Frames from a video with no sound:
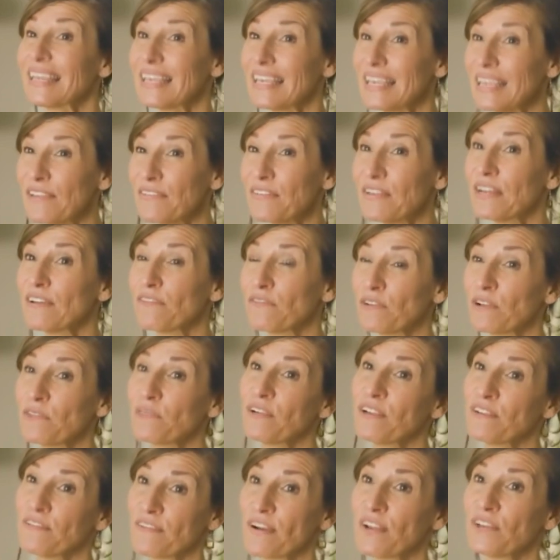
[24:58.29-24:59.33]
even if we
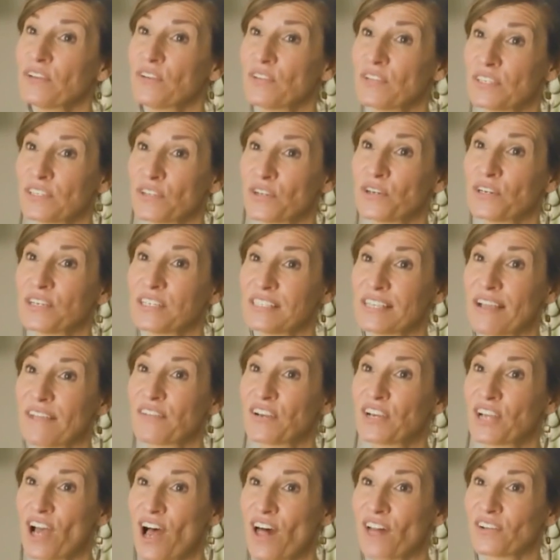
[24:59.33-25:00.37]
refund you the
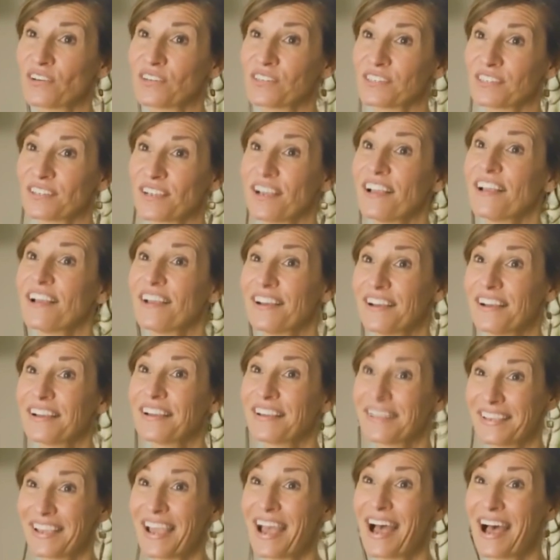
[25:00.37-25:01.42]
thirty-seven dollars.
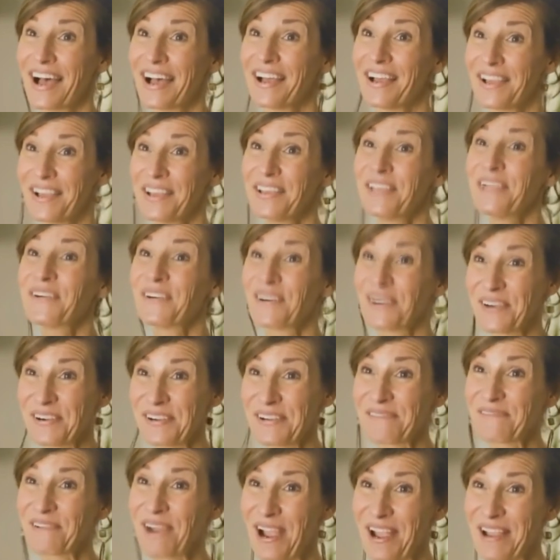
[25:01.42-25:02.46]
Yeah, you
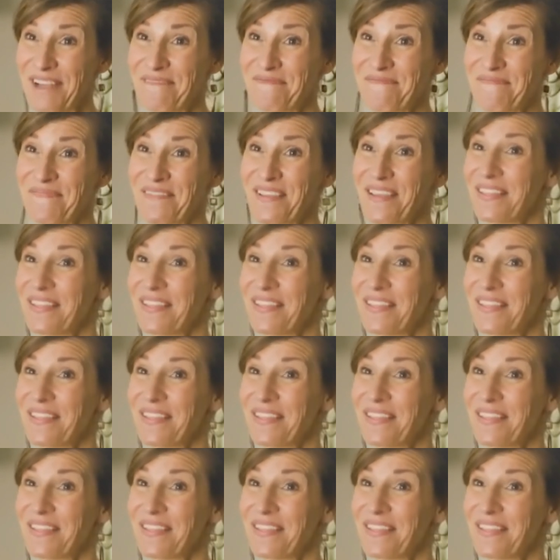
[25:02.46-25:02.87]
heard it right.